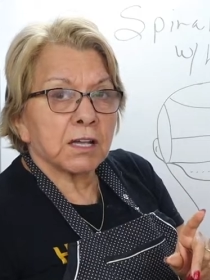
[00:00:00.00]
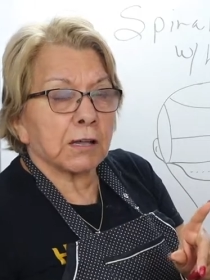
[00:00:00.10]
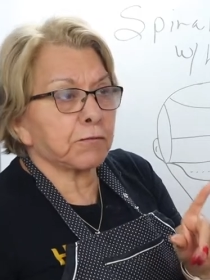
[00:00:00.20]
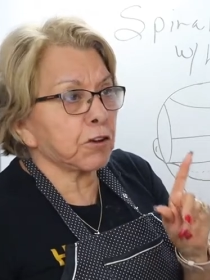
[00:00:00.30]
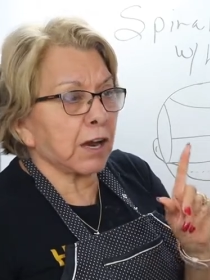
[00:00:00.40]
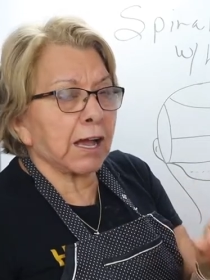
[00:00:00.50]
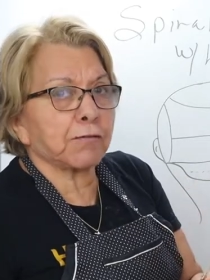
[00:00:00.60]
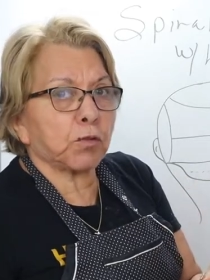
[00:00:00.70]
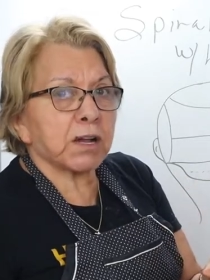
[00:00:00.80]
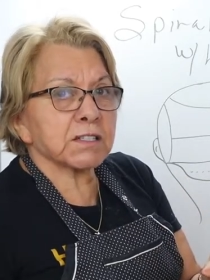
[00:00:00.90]
If you're
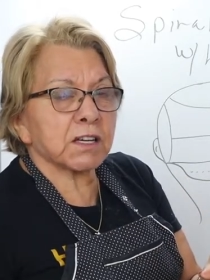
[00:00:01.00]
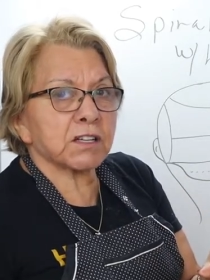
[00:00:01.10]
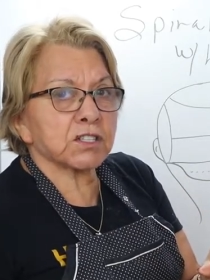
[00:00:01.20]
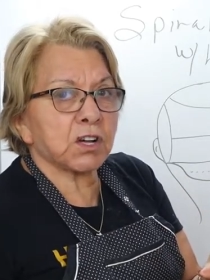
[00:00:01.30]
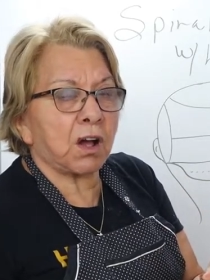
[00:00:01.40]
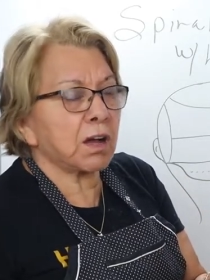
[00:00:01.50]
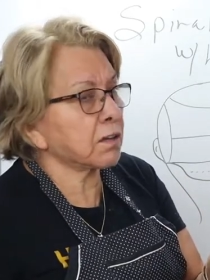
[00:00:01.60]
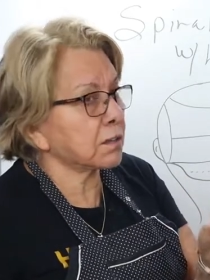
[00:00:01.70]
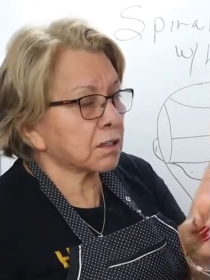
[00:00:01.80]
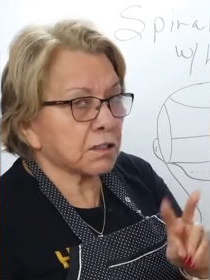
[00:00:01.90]
halfway on a
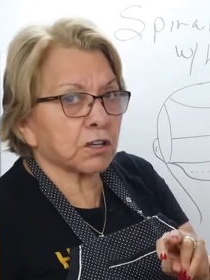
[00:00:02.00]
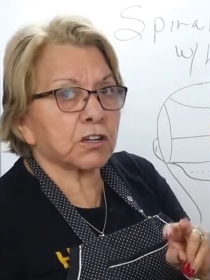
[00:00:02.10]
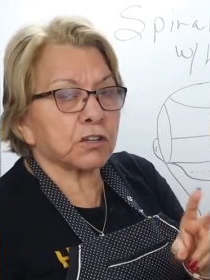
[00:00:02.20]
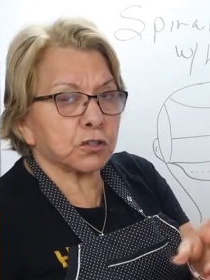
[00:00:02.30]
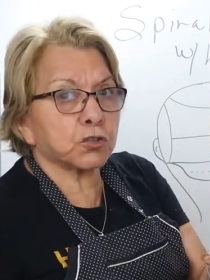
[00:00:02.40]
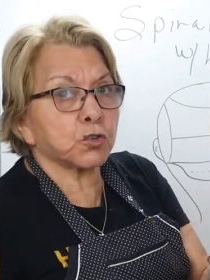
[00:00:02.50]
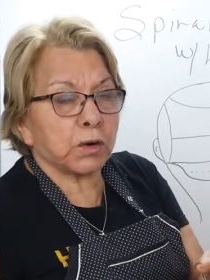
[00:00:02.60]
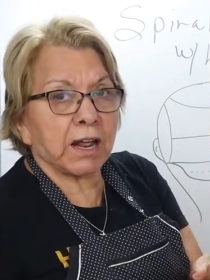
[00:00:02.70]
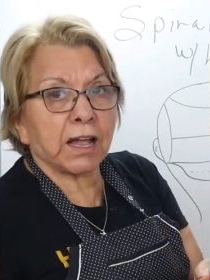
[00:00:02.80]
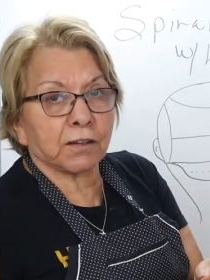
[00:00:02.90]
song, you're going to do
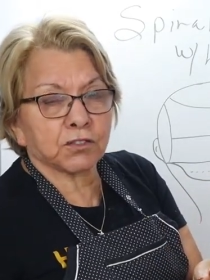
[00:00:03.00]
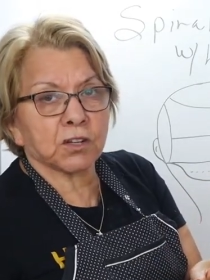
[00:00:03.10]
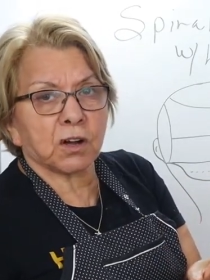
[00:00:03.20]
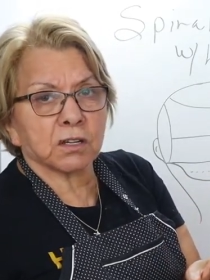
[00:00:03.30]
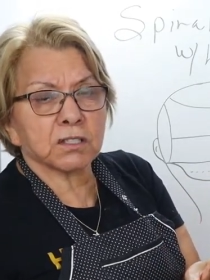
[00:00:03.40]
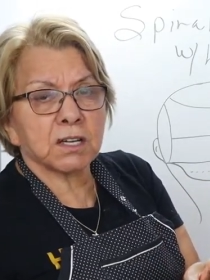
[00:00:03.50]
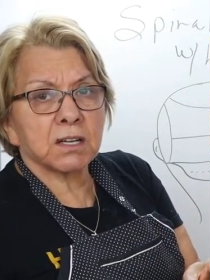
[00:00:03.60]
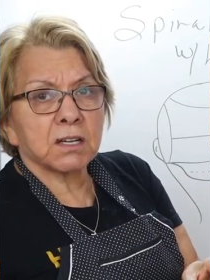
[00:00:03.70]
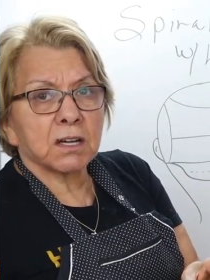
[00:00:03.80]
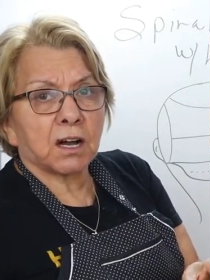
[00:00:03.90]
2.5 songs.
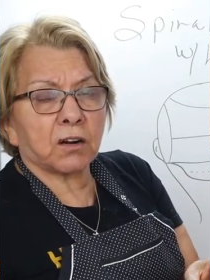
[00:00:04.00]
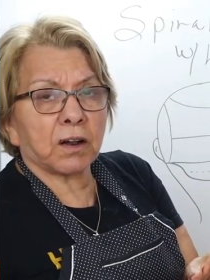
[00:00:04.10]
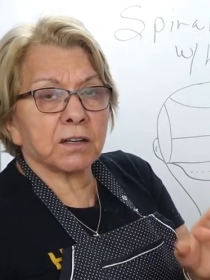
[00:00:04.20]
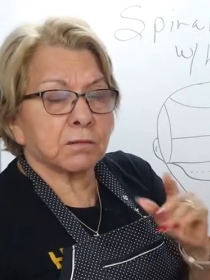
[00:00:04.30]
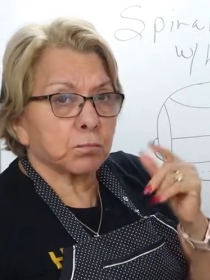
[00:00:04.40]
All right?